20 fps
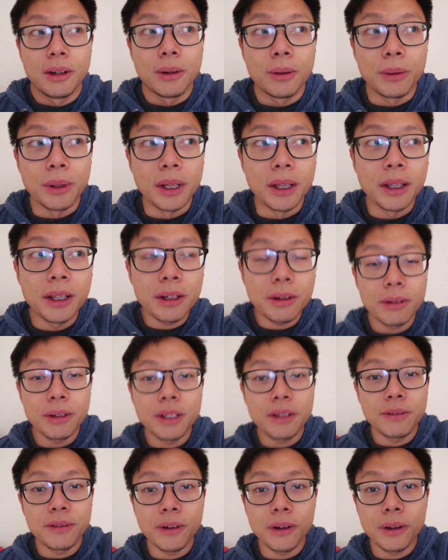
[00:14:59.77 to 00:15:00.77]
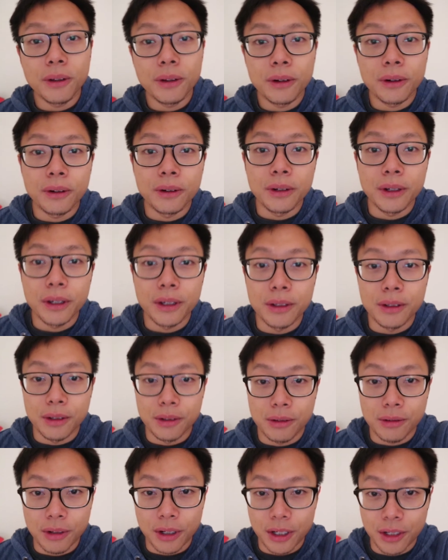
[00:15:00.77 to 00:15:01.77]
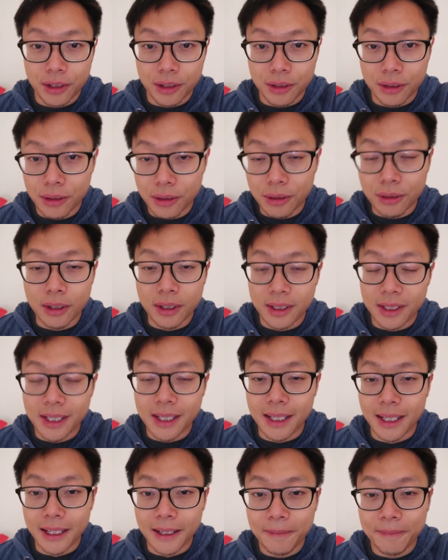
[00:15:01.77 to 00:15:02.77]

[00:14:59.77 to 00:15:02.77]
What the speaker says: we literally followed his instructions to the T.